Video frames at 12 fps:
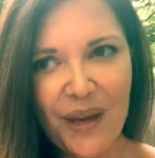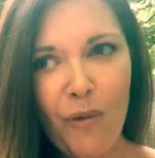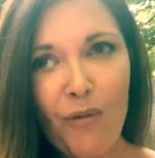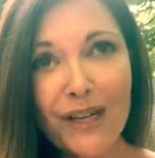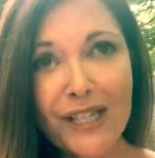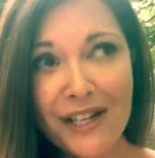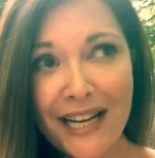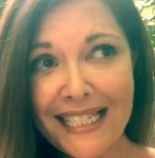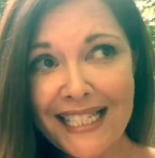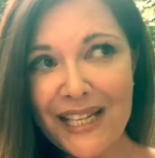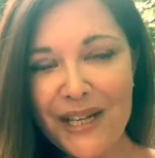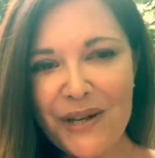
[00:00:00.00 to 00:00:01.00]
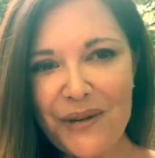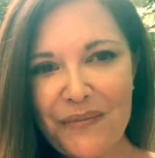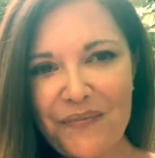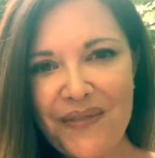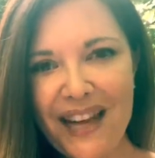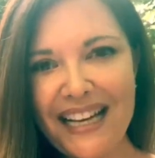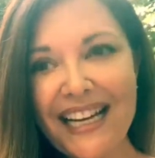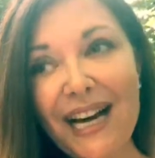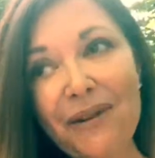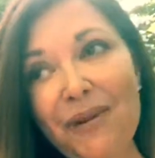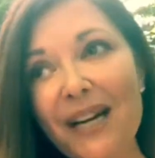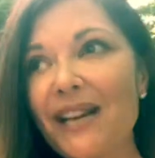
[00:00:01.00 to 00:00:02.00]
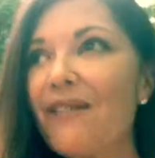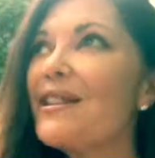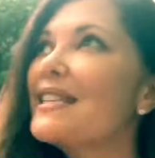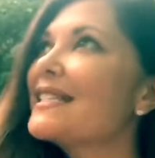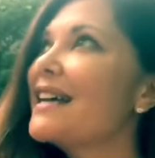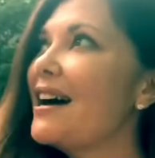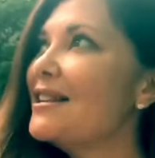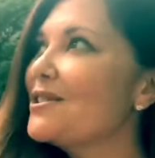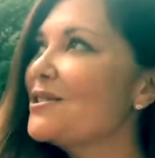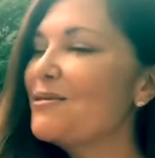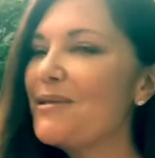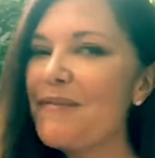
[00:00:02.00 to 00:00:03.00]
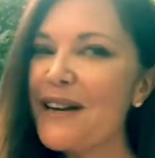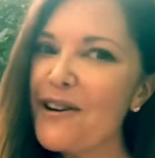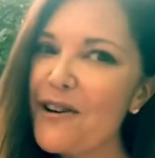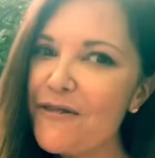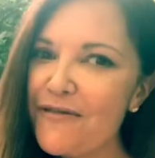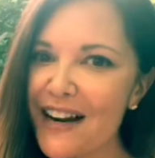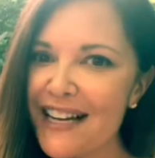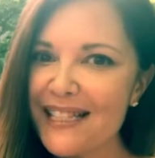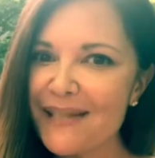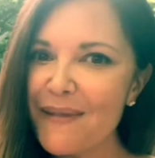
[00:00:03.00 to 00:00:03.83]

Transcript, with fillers: What should I do? I kind of want to go to this concert with my girlfriends,